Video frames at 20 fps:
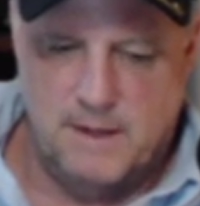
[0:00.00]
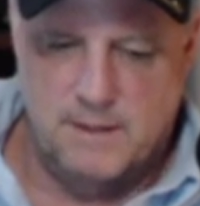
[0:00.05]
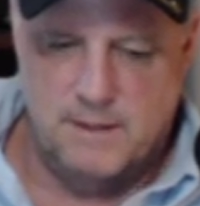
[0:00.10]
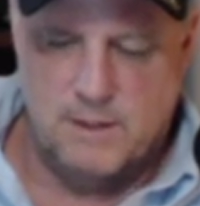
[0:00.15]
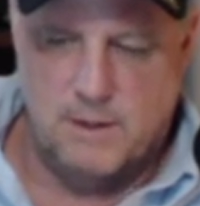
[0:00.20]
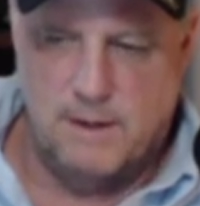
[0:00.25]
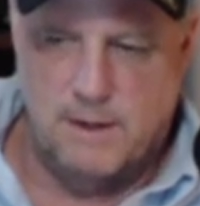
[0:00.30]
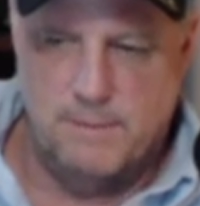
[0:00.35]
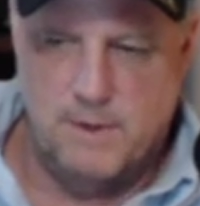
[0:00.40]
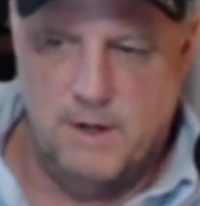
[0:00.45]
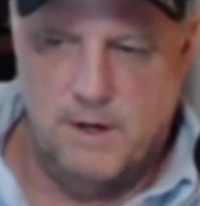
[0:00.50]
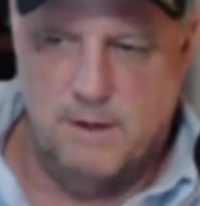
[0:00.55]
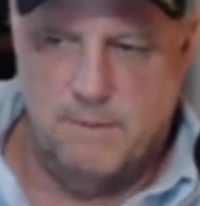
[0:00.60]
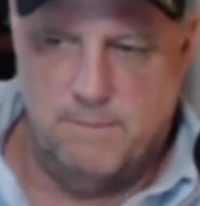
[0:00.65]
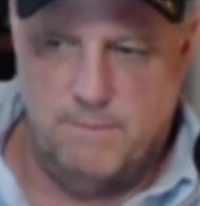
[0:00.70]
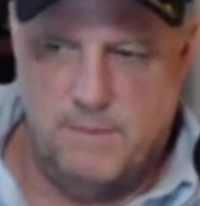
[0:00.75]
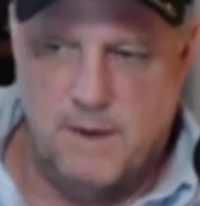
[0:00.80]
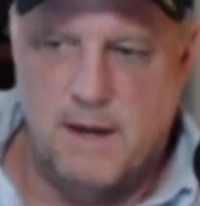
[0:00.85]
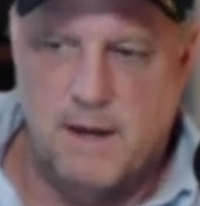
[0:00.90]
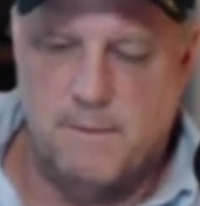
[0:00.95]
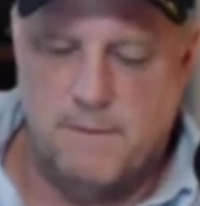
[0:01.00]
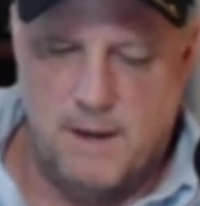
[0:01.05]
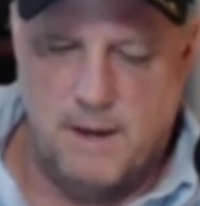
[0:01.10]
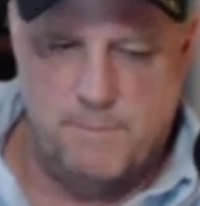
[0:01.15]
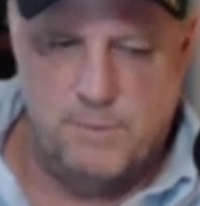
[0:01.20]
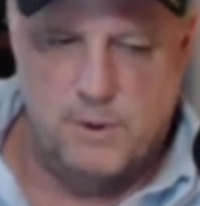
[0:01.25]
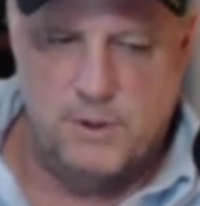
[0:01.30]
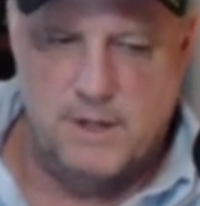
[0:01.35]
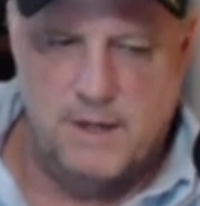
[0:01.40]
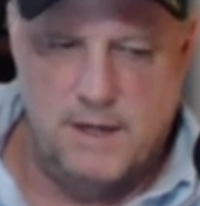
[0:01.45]
so
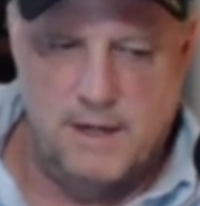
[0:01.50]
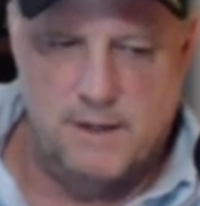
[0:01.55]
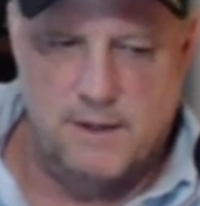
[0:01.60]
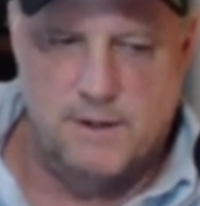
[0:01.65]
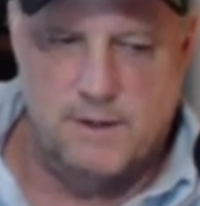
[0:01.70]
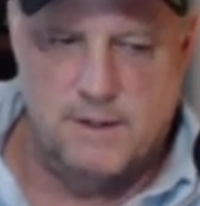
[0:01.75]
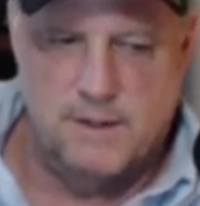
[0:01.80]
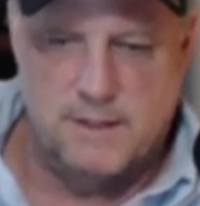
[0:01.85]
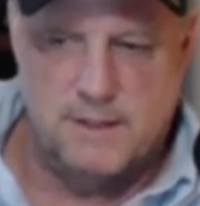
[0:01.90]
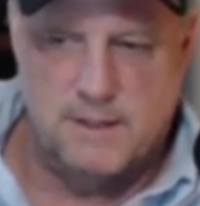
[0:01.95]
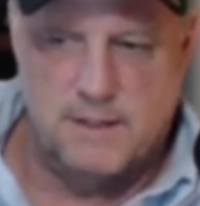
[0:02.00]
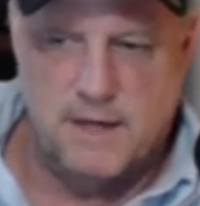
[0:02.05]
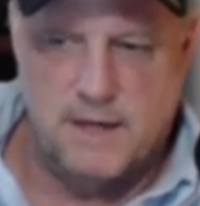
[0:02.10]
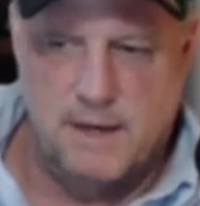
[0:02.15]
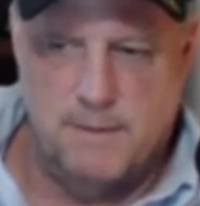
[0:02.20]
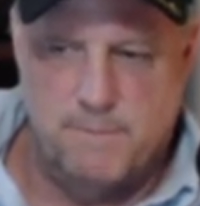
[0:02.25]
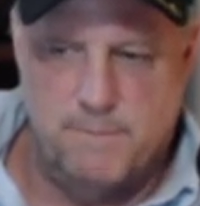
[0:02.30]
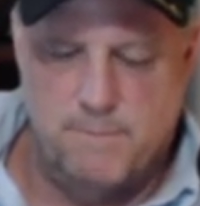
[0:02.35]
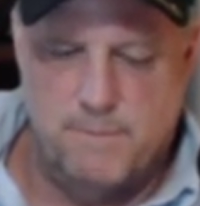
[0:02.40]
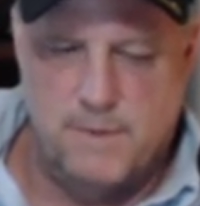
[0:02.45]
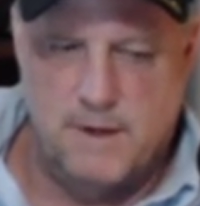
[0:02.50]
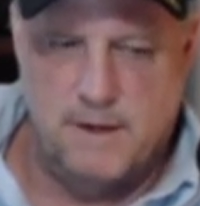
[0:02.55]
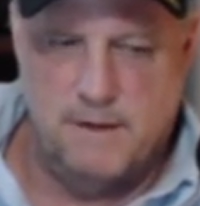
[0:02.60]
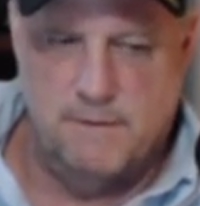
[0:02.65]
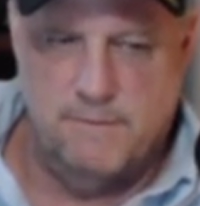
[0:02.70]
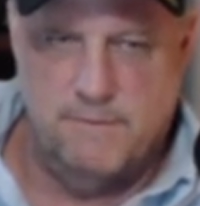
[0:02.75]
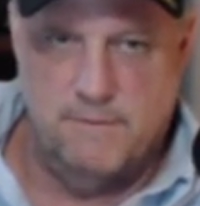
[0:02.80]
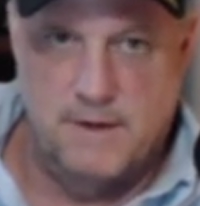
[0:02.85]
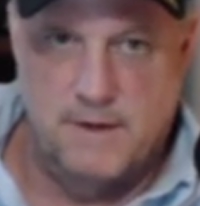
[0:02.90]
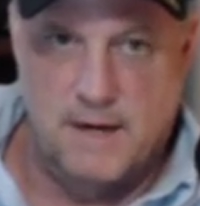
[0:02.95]
I put together, I
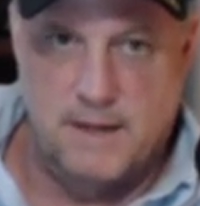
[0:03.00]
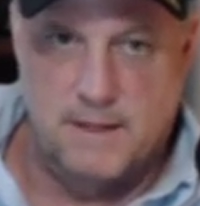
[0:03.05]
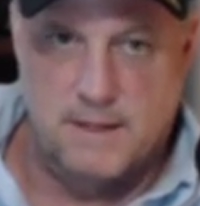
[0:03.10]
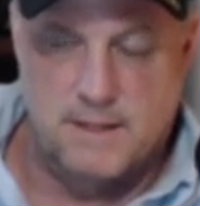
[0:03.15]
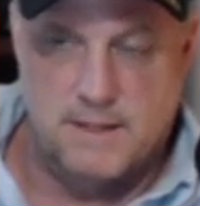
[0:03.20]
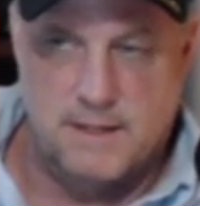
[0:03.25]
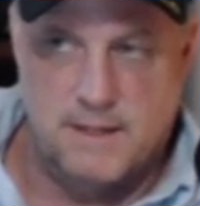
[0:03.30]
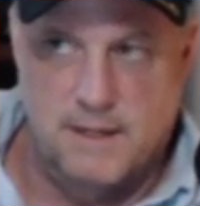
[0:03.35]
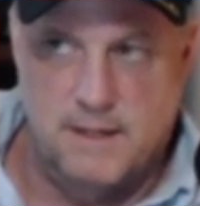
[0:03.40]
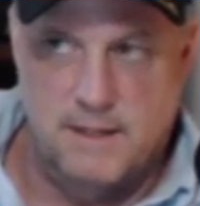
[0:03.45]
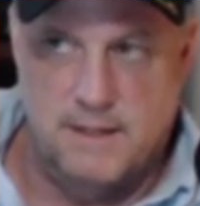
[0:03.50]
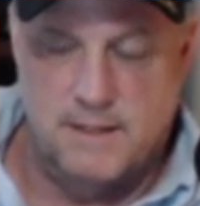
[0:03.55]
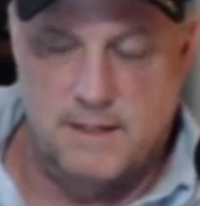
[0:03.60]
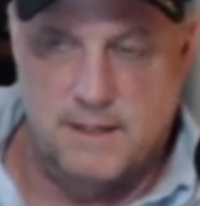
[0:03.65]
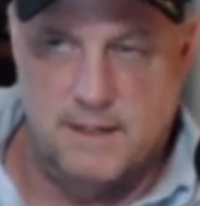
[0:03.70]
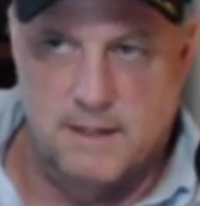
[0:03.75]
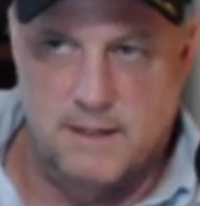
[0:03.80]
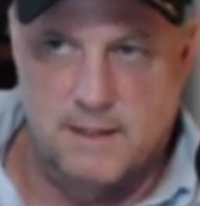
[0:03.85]
got the site